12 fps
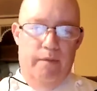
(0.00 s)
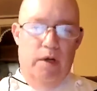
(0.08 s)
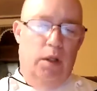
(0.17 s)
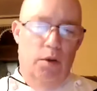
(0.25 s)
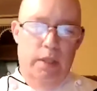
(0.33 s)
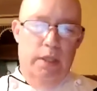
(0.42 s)

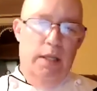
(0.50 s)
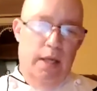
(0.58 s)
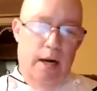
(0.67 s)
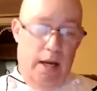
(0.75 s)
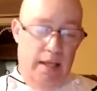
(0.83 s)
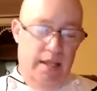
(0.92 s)
included
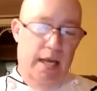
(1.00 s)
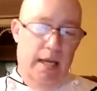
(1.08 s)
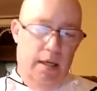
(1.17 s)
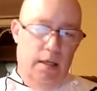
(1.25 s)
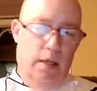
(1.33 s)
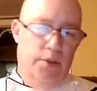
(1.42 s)
in there, I
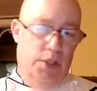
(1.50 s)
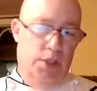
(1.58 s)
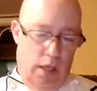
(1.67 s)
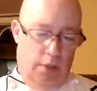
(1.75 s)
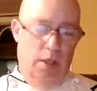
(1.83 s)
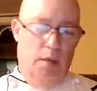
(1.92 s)
think,
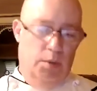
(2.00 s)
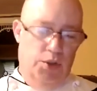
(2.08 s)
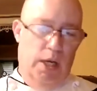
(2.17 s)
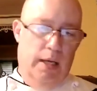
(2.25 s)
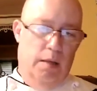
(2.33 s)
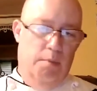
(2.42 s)
I'll double
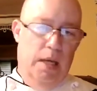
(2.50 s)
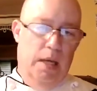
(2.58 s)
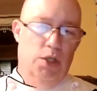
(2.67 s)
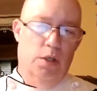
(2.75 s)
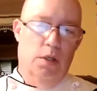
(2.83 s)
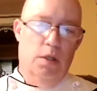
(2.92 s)
check and
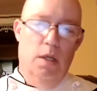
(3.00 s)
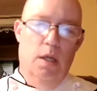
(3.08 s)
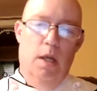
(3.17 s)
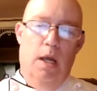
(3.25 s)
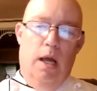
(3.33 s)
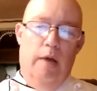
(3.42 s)
make sure.
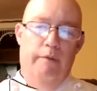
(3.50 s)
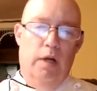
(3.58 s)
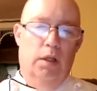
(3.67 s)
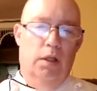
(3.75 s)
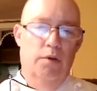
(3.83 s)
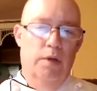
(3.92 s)
I've
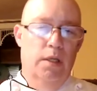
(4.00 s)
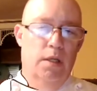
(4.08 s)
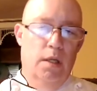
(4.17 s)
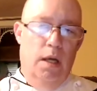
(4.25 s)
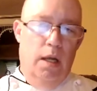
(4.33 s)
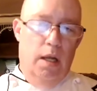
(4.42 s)

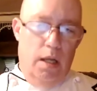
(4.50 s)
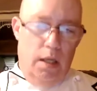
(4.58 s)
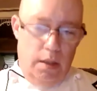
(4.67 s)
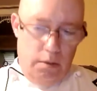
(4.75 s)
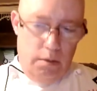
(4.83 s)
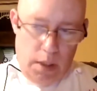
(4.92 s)
included
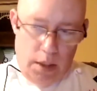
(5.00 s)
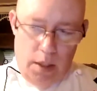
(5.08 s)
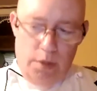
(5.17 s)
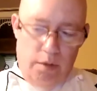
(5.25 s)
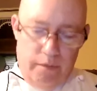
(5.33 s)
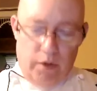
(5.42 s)

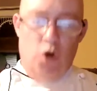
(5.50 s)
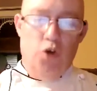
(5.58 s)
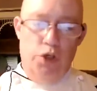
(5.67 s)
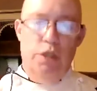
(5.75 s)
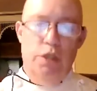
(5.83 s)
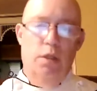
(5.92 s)
another
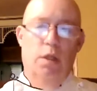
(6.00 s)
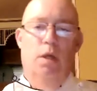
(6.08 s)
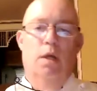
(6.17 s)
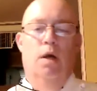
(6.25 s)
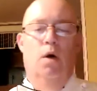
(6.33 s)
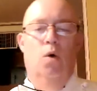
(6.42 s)
version
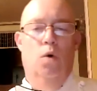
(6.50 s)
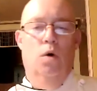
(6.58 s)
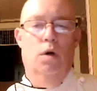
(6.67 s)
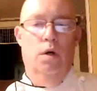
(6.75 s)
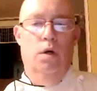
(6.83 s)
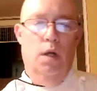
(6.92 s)

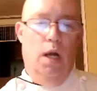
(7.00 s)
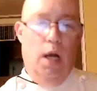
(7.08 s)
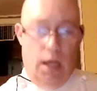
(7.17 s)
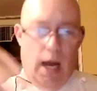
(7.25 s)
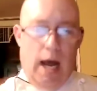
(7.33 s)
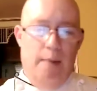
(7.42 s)
or
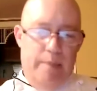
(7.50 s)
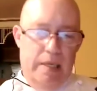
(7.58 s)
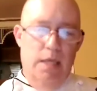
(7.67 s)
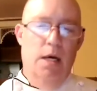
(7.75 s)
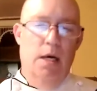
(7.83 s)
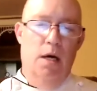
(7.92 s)
a
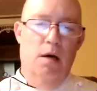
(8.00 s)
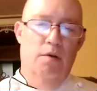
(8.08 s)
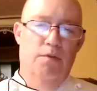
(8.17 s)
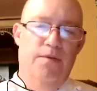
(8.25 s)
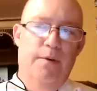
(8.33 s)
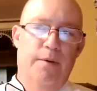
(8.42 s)
copy
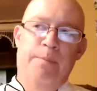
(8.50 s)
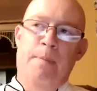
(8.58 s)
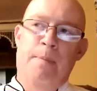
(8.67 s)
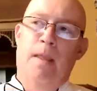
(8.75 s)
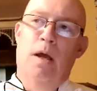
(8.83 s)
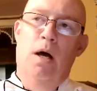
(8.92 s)
of
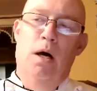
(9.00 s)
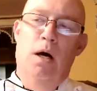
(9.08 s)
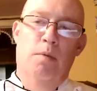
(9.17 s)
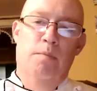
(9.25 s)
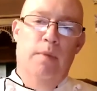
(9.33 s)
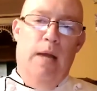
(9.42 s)

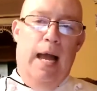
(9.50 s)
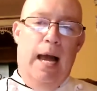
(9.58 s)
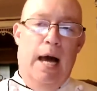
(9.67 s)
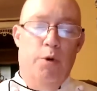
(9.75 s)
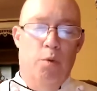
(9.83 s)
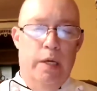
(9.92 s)

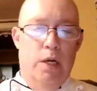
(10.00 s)
how to